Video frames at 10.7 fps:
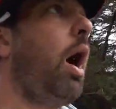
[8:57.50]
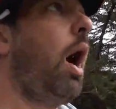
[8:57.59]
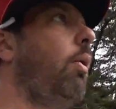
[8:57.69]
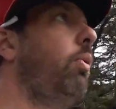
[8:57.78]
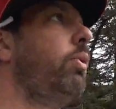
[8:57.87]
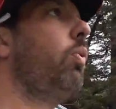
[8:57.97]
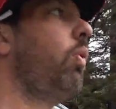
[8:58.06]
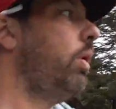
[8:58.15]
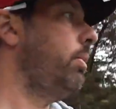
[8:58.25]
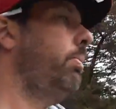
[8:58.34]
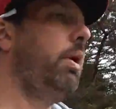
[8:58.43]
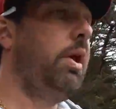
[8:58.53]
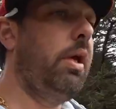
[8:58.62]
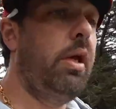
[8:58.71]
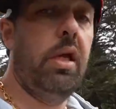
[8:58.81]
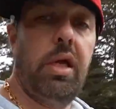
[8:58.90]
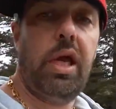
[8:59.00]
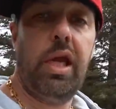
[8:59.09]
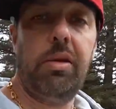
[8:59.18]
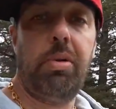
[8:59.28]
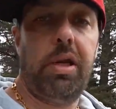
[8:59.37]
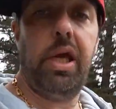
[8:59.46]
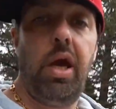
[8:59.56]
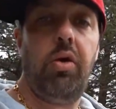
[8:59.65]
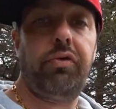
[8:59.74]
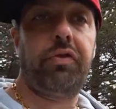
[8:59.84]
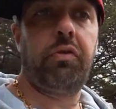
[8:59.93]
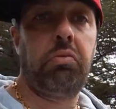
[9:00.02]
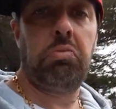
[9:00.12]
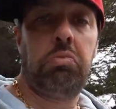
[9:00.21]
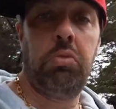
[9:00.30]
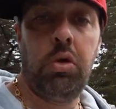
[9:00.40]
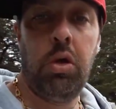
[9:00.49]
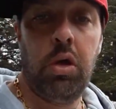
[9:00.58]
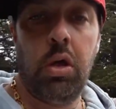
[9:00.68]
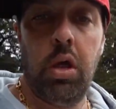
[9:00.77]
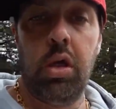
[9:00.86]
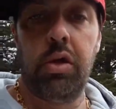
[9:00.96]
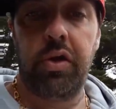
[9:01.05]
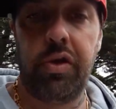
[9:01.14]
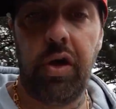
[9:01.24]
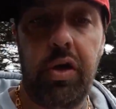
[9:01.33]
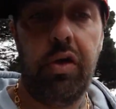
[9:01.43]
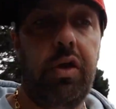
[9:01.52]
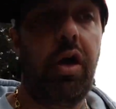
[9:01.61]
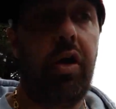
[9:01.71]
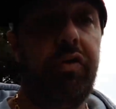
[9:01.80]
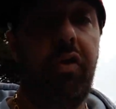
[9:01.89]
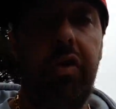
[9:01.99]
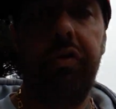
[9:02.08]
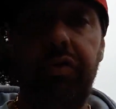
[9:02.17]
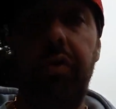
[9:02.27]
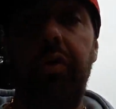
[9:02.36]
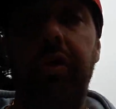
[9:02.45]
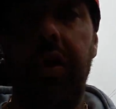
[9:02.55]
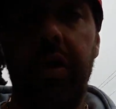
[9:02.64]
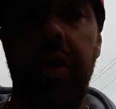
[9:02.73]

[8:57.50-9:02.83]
I wouldn't want to be anybody else, to tell you the God's honest truth.